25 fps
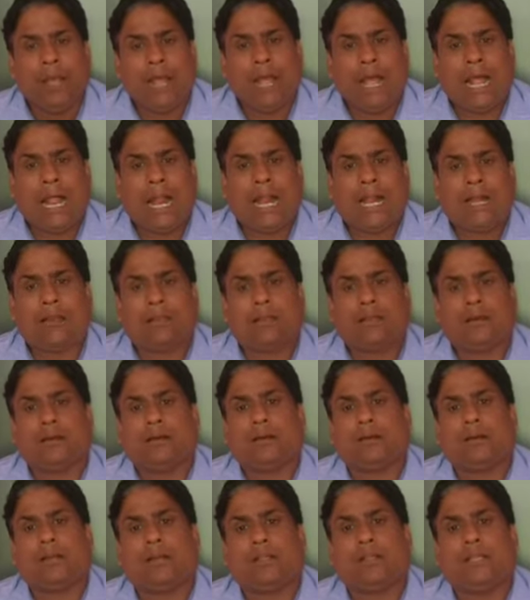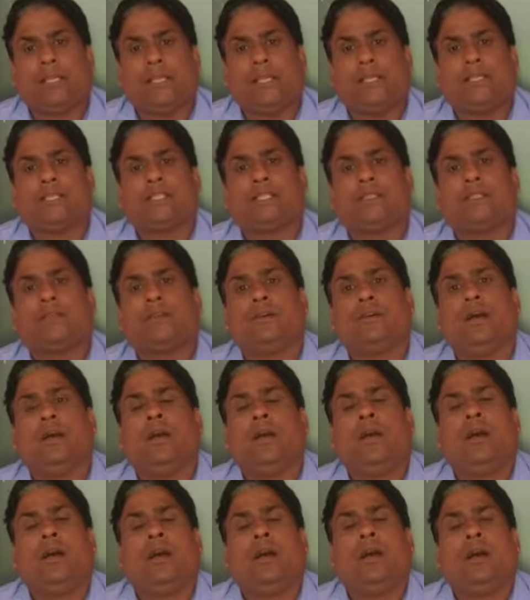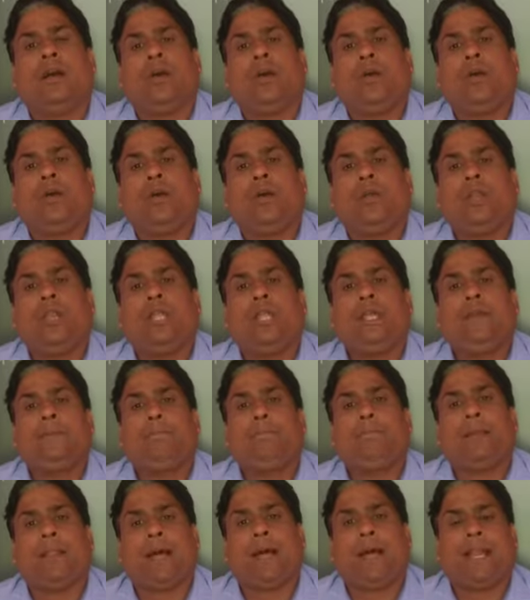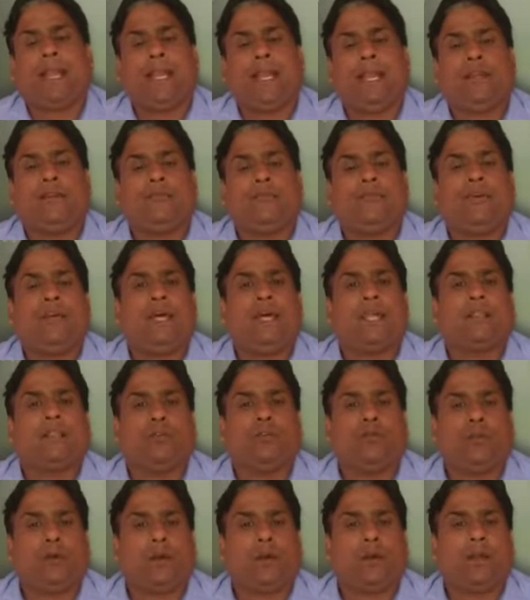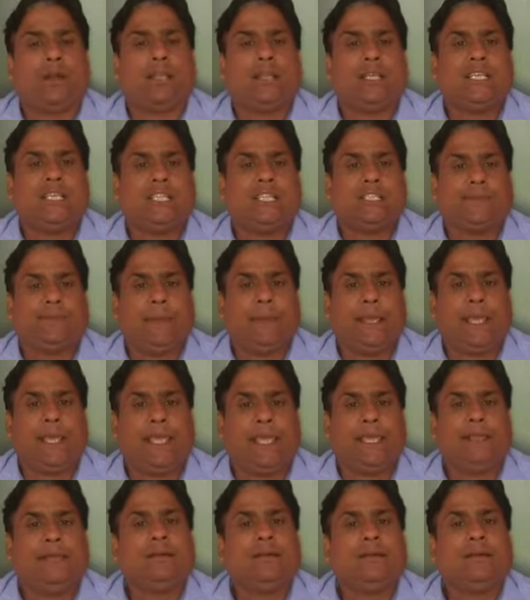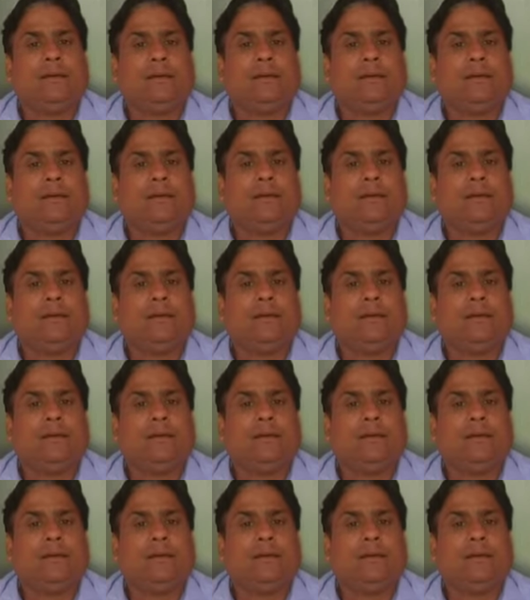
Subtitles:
And the Earth is only planet where the water is being